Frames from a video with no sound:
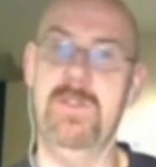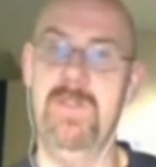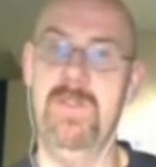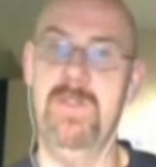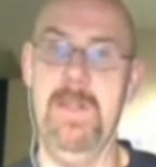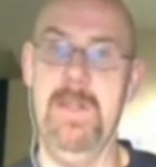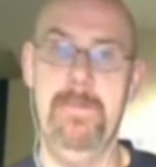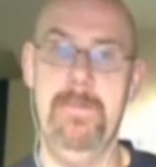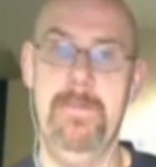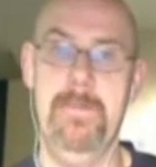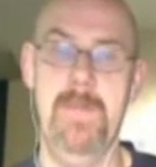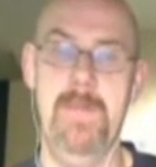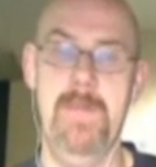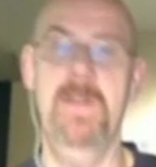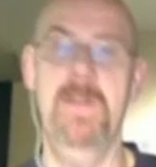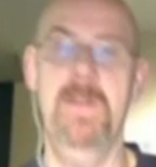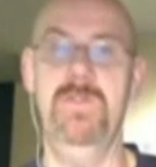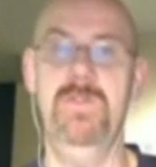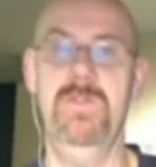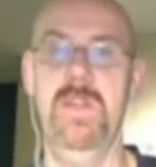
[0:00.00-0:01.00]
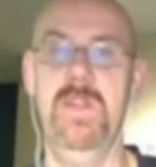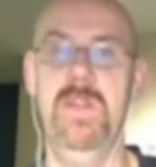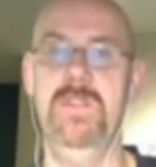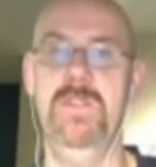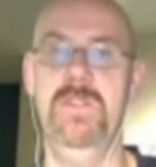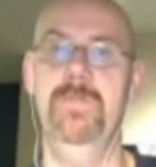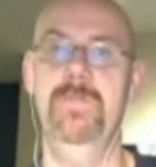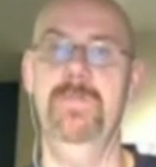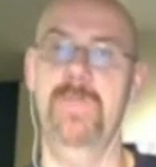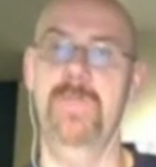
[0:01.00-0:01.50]
There's the
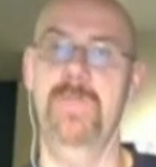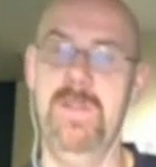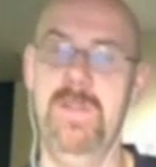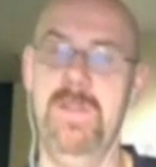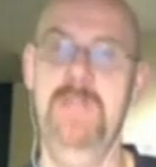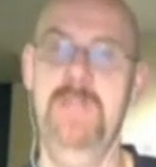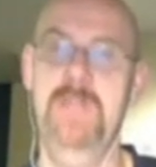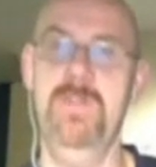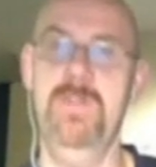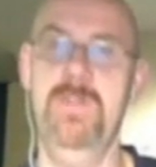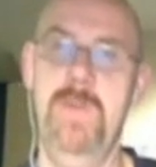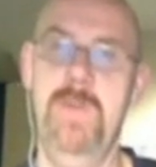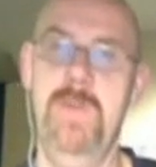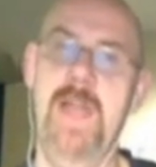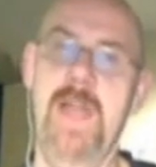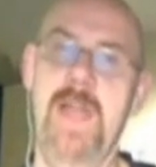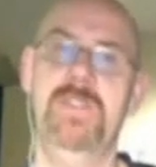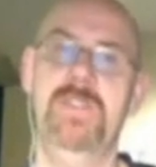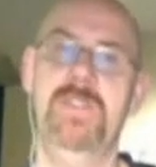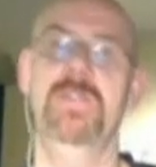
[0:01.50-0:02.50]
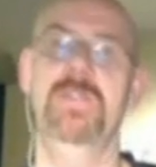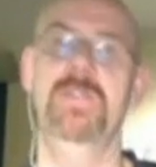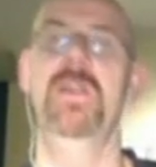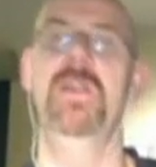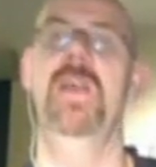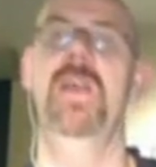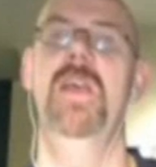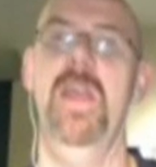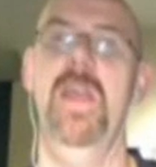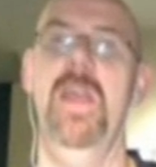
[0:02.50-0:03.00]
administration, the teacher's
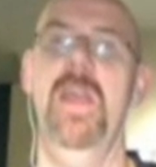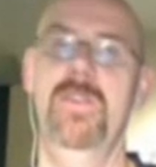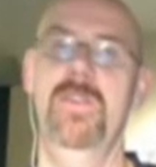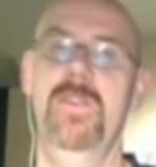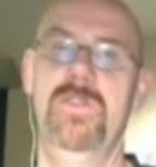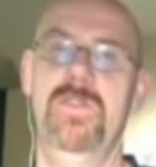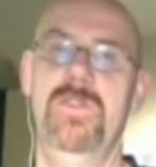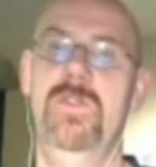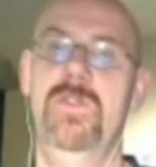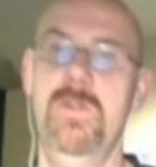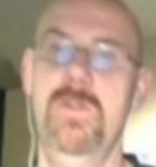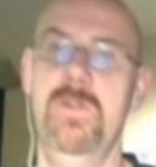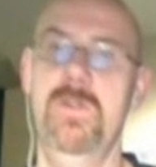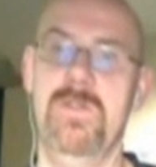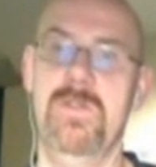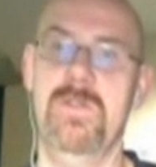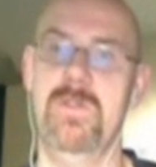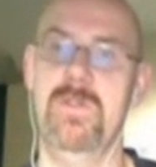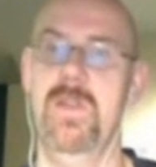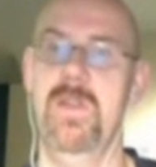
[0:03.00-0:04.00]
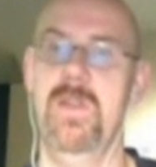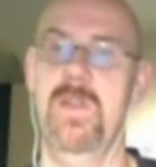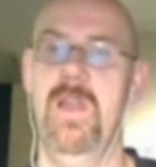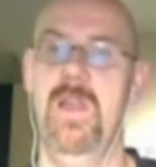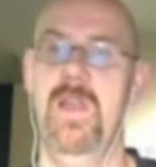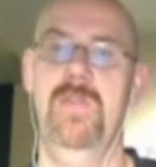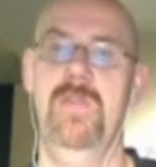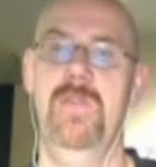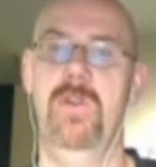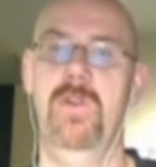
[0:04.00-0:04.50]
reaction, and the students.
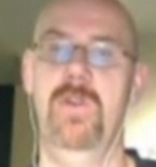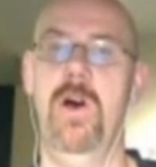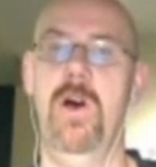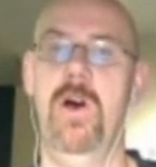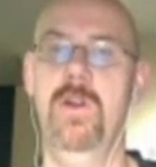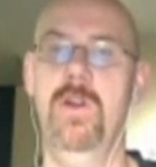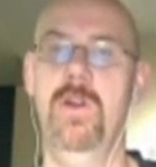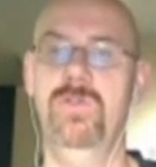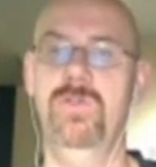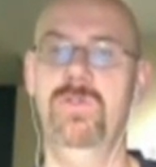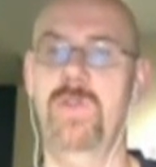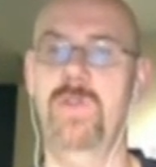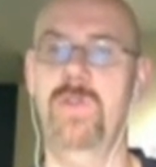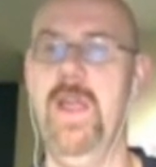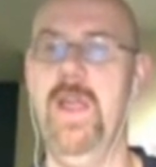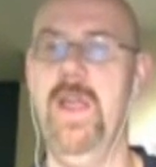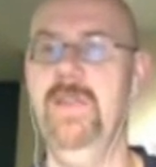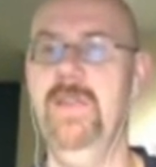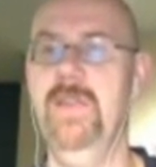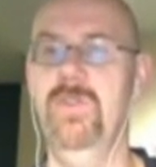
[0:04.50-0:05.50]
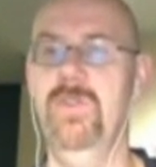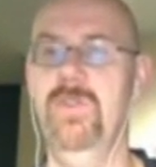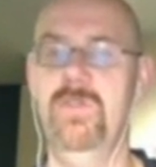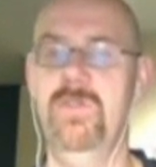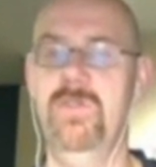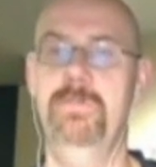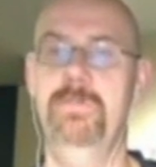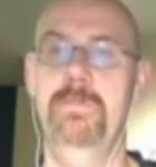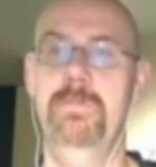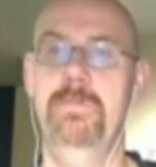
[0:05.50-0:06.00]
They're all trying
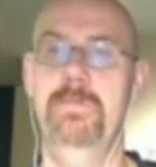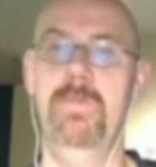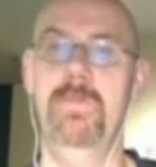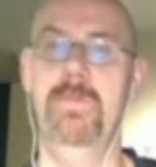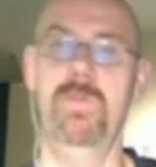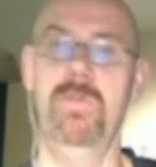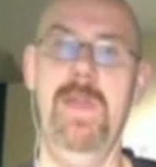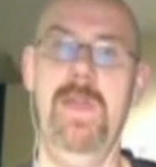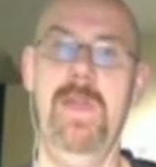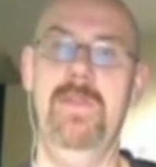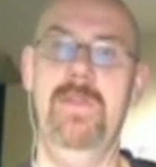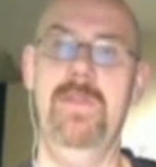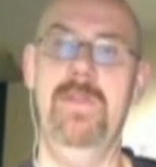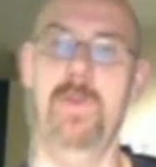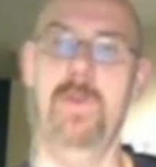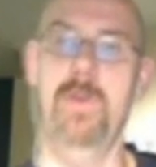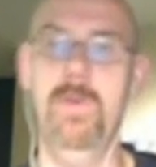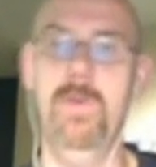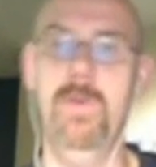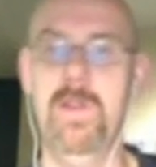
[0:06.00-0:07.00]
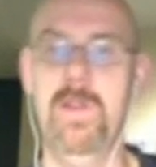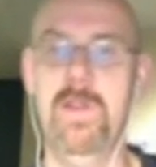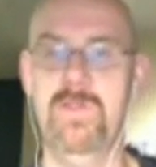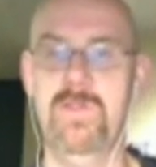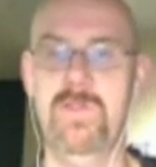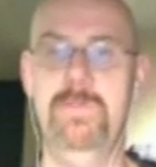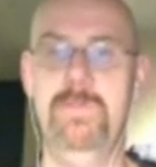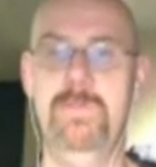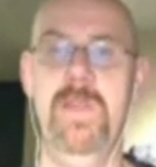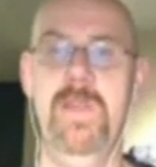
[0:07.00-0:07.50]
to create their own
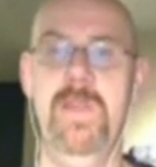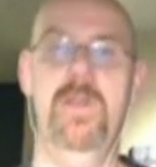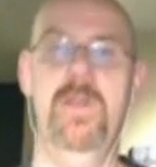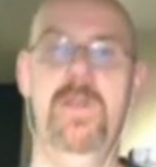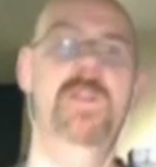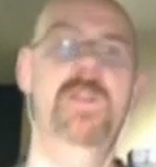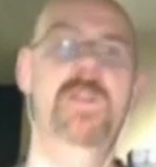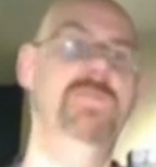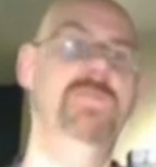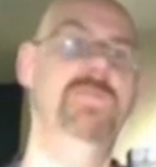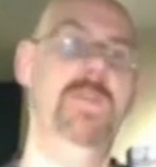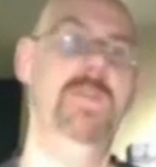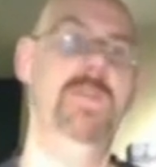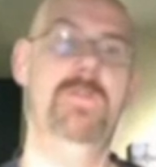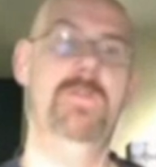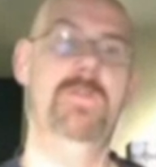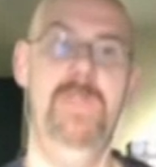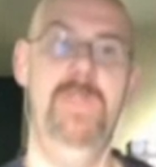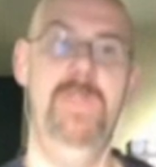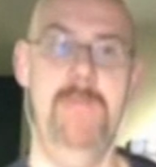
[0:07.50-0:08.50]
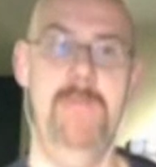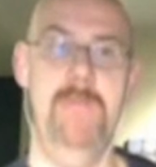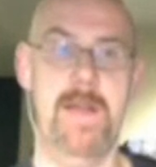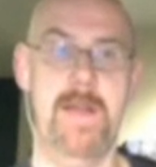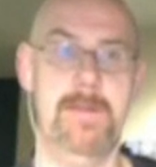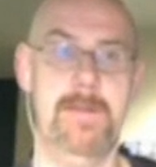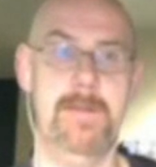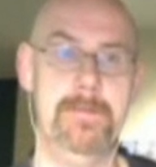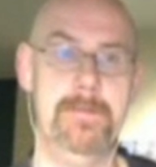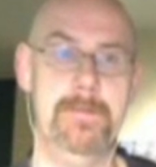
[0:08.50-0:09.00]
little spin on instructor
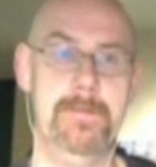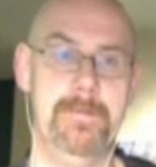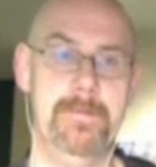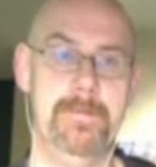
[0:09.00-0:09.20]
feedback.